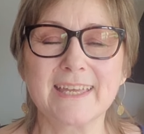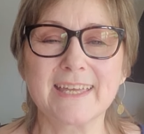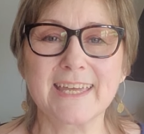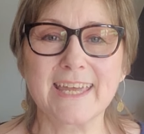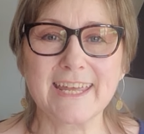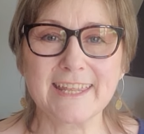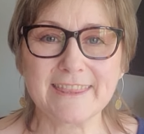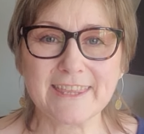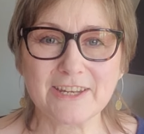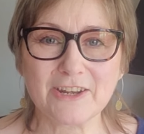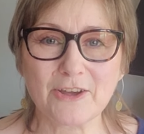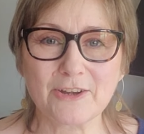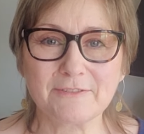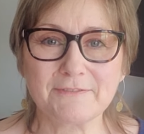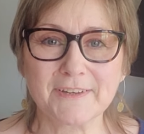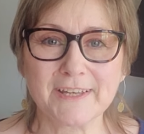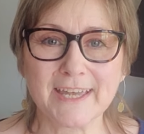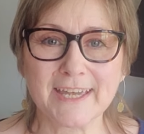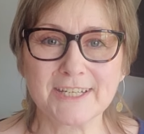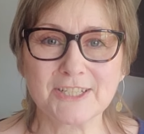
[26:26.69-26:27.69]
hit the
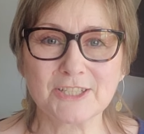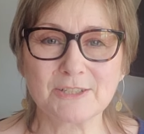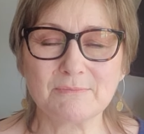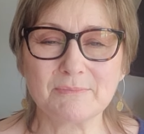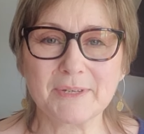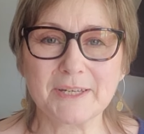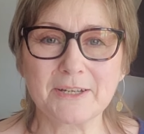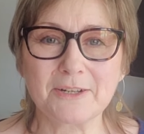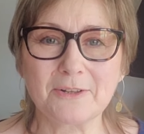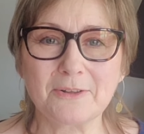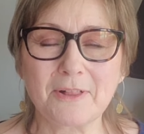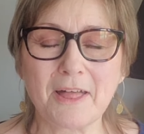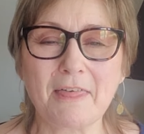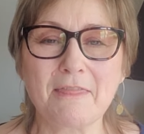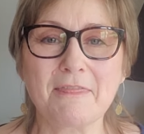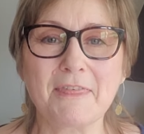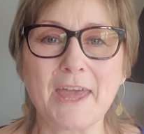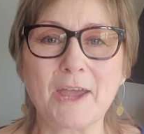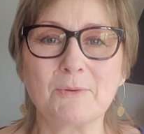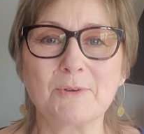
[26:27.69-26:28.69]
notification bell,
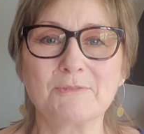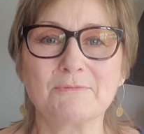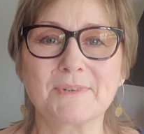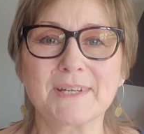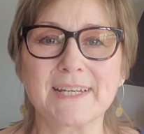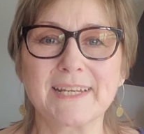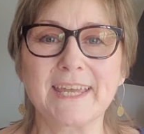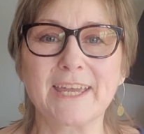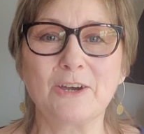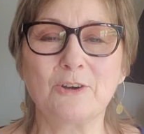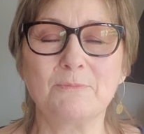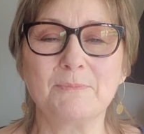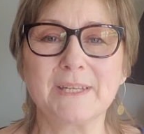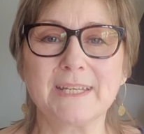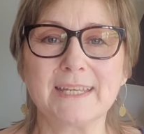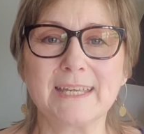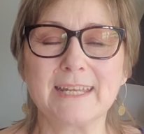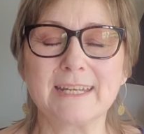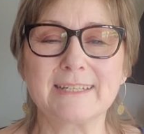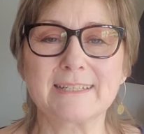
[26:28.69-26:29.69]
that would really help me
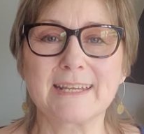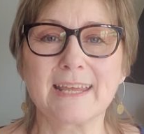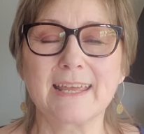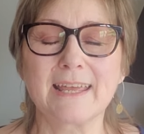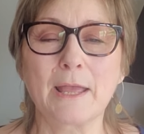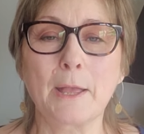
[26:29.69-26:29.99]
get